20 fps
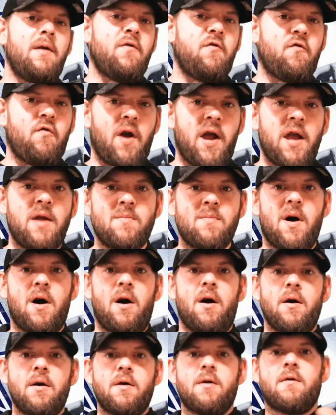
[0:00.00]

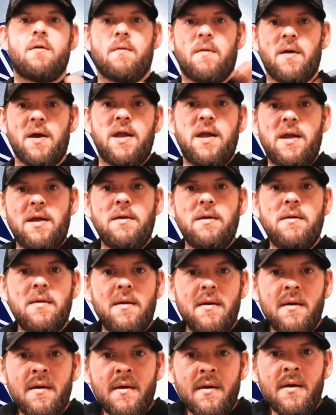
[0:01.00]
Draymond Green,
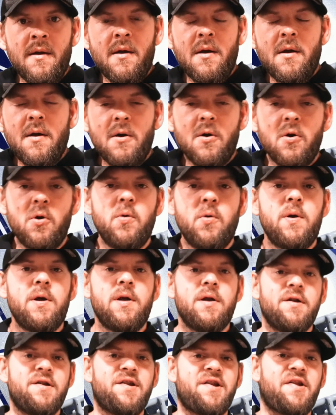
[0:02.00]
who
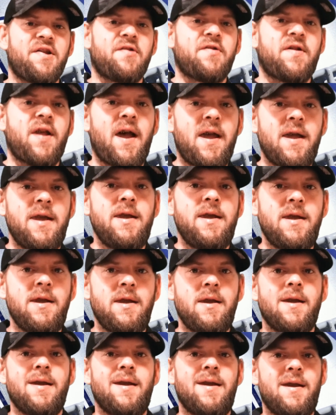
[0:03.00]
is
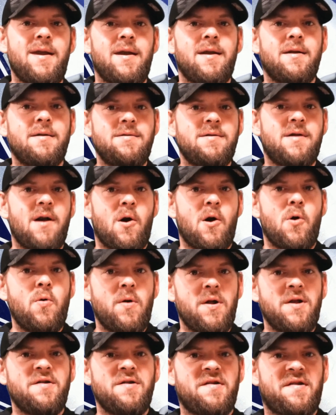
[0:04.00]
staying in
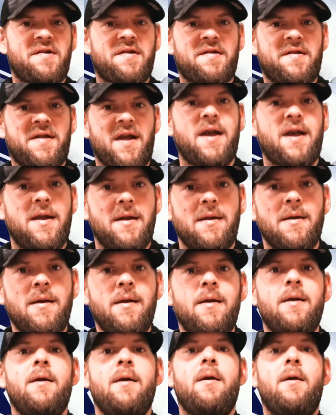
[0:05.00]
Golden State.
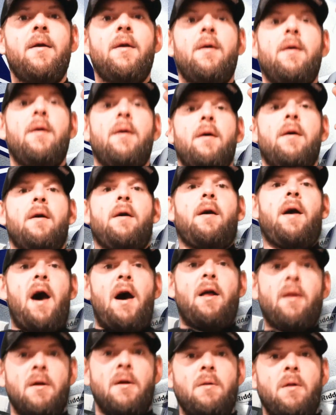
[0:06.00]

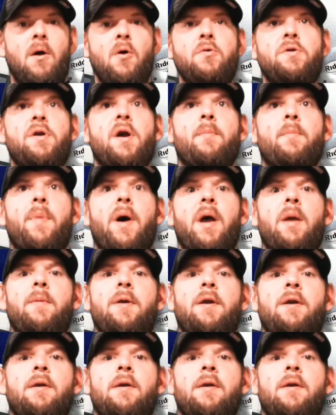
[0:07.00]
Hallelujah, baby.